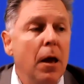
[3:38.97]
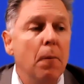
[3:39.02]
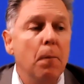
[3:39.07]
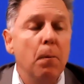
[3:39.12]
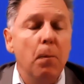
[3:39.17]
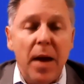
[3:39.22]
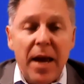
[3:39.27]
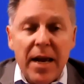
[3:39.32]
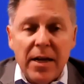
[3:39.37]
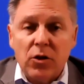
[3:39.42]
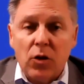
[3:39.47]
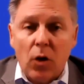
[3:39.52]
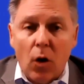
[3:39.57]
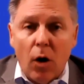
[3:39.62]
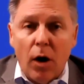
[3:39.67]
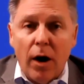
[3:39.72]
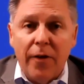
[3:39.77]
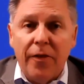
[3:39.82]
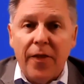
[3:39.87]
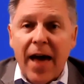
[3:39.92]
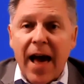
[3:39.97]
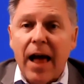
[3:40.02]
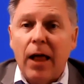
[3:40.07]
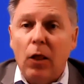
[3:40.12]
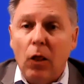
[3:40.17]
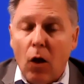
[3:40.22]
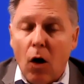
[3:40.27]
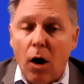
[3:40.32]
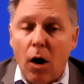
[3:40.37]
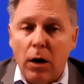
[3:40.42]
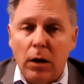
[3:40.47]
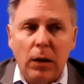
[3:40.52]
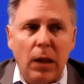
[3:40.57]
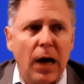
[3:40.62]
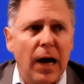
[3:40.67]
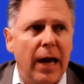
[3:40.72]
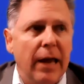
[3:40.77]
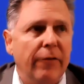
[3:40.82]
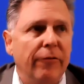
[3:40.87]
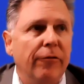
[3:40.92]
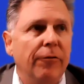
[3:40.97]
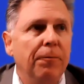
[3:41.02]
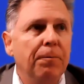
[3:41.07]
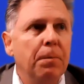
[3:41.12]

based on that long life.